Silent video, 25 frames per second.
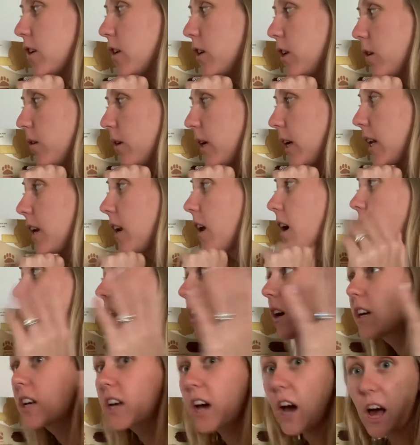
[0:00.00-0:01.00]
unit,
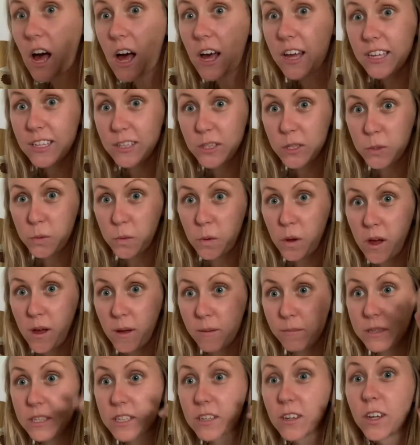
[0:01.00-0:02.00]
cotton
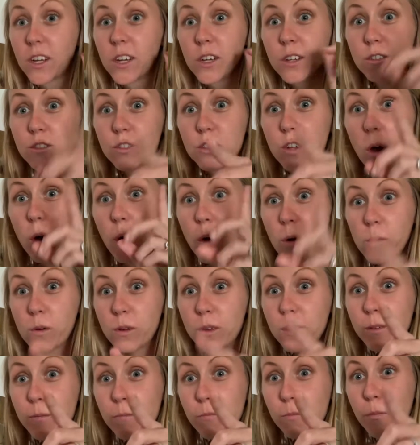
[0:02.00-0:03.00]
swabs. Don't
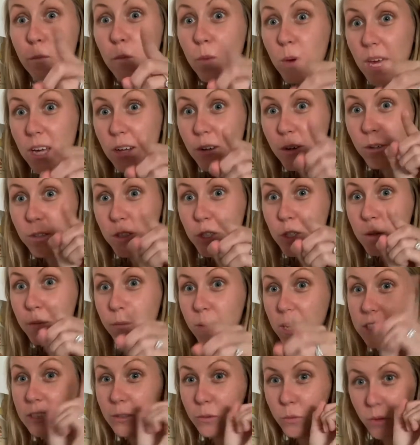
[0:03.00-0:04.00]
wiggle too
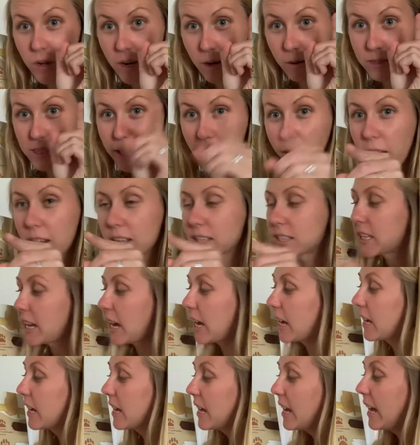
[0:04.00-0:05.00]
much. And what I was gonna
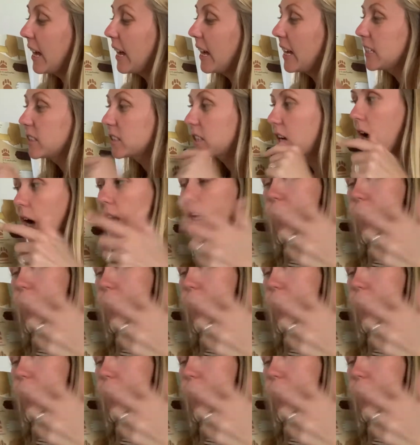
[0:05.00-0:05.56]
say is cotton